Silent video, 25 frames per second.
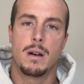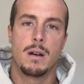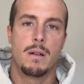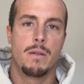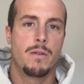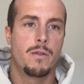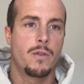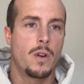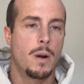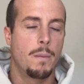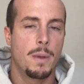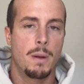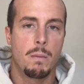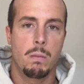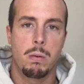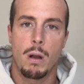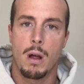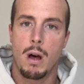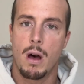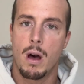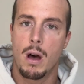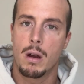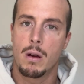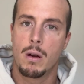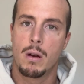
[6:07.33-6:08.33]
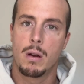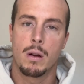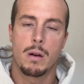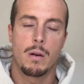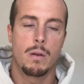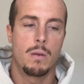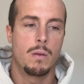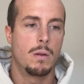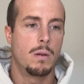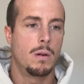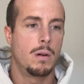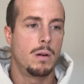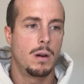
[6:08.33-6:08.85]
from the block
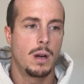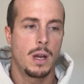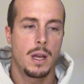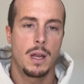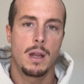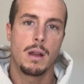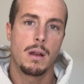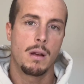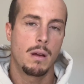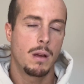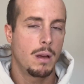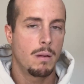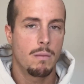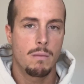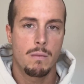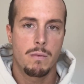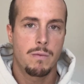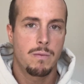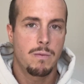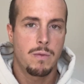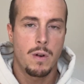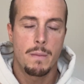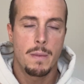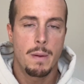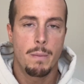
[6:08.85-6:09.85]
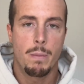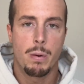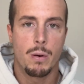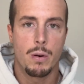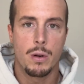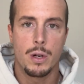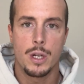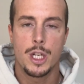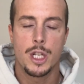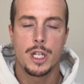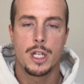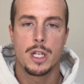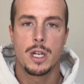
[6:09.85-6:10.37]
or from a
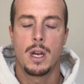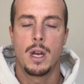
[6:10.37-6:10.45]
push